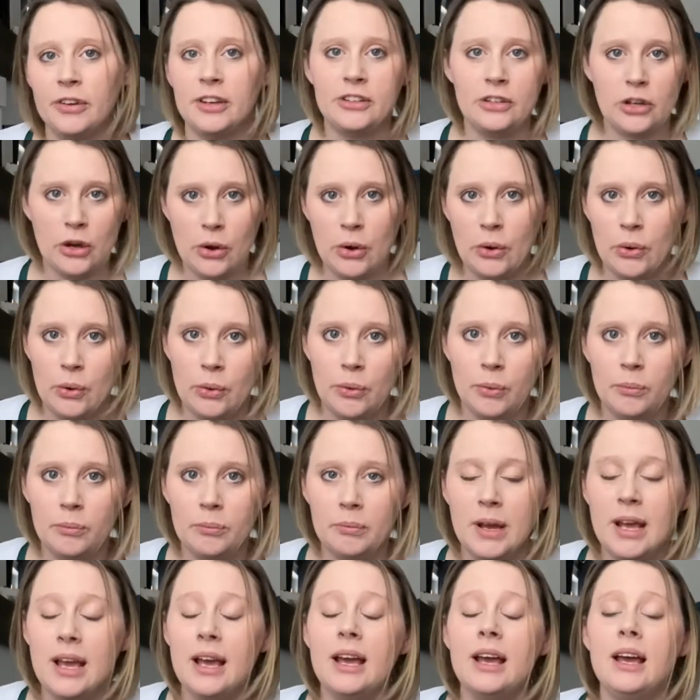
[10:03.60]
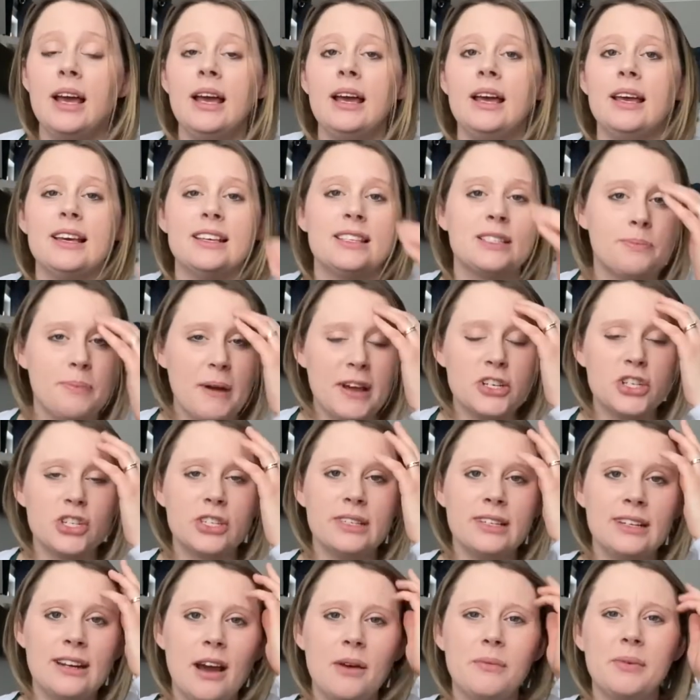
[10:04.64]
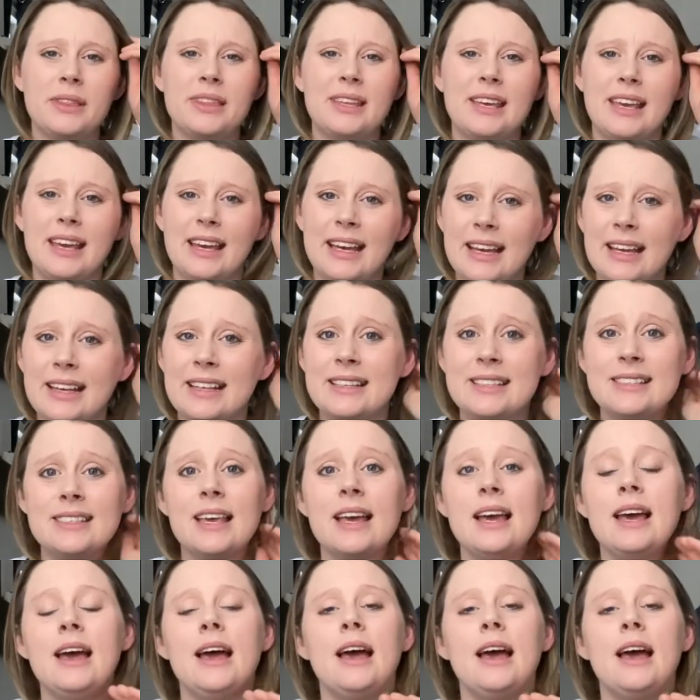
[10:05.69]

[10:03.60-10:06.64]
home, especially not with kids